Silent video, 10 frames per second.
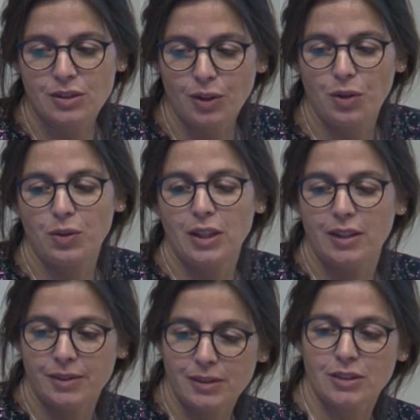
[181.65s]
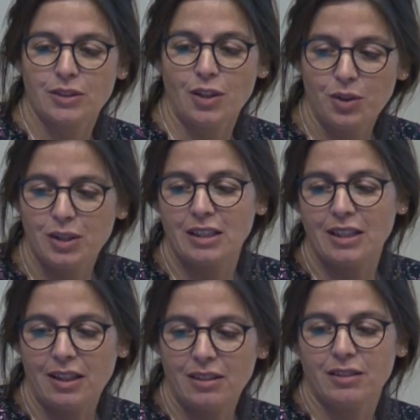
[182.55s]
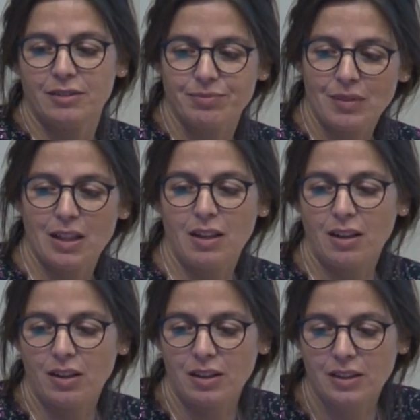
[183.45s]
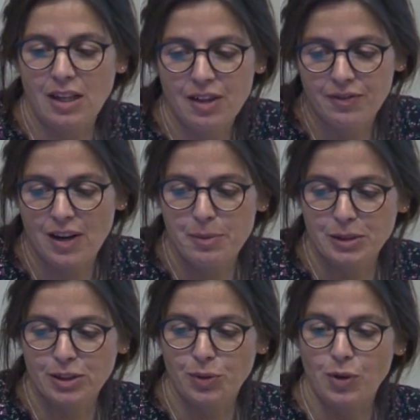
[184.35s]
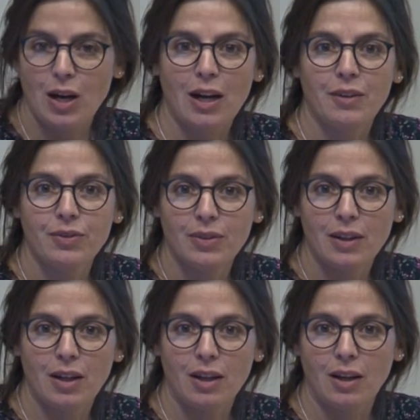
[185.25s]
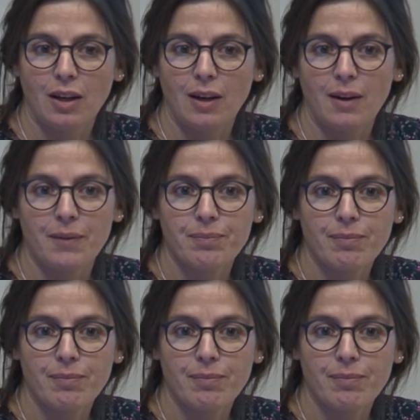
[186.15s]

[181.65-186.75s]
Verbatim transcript: slowly, slowly they, uh, they are farmers who have uh,